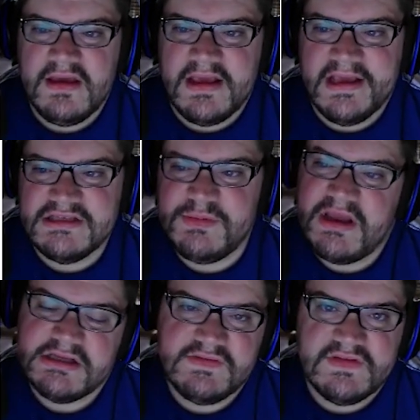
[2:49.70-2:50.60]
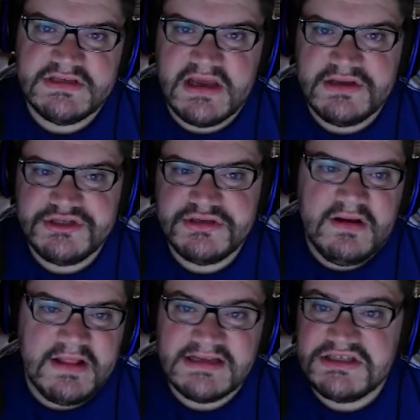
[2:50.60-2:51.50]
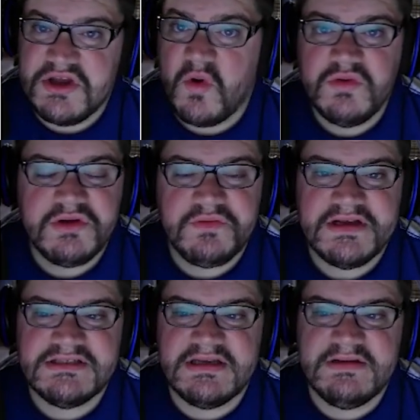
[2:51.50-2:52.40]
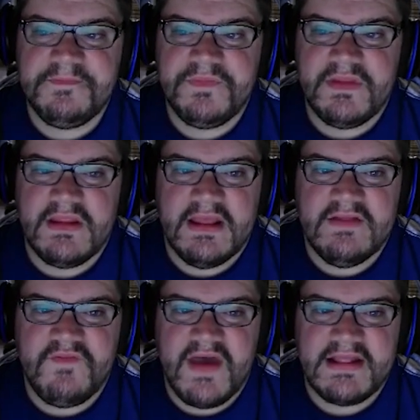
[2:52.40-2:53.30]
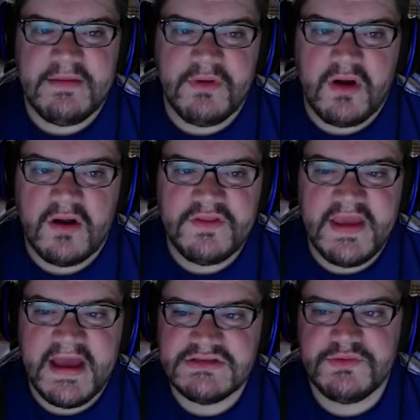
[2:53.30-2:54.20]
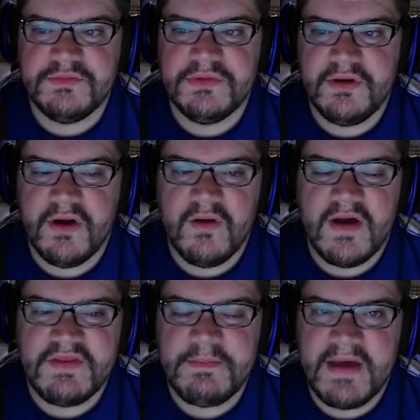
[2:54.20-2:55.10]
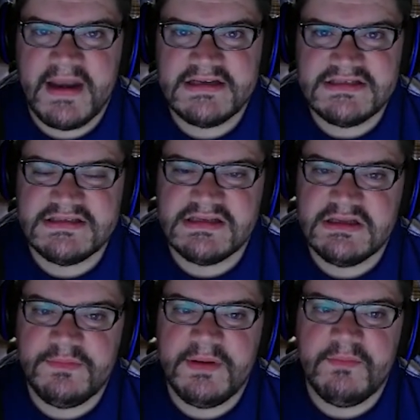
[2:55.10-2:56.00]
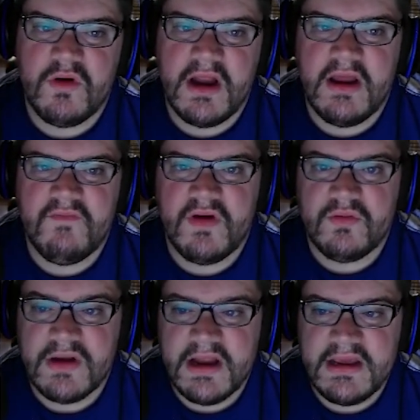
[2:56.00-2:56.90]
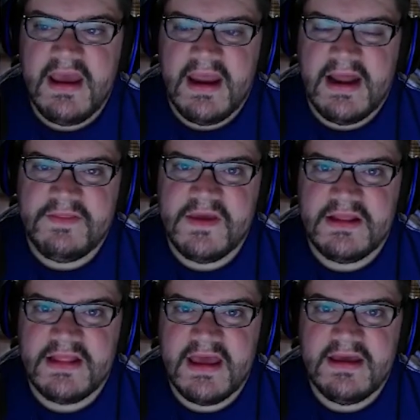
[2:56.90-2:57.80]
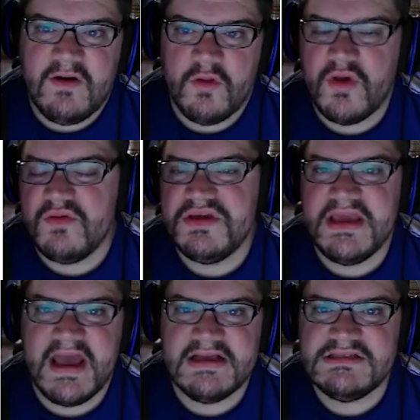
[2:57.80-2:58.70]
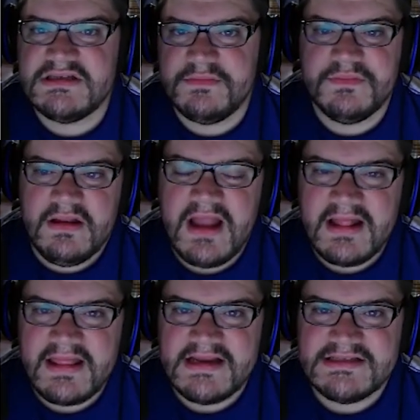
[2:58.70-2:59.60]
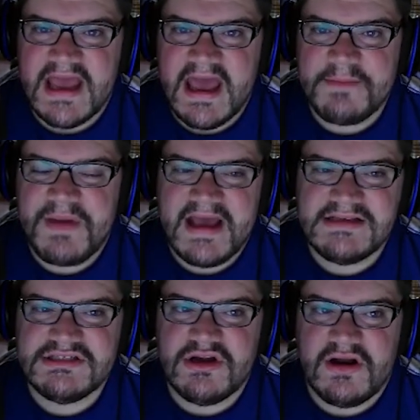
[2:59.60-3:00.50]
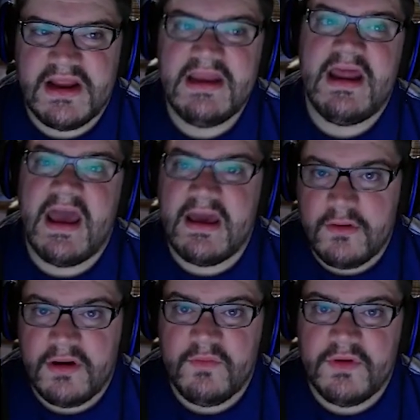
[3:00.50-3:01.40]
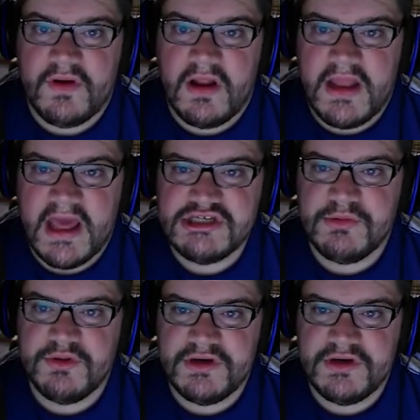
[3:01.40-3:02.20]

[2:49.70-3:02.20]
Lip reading: is because of his age. That's the only reason. And the fact that McCarthy has room to grow. I think Penix is a little bit more NFL ready. And I think that although he has some, not that his passes are inaccurate where they're uncatchable, they're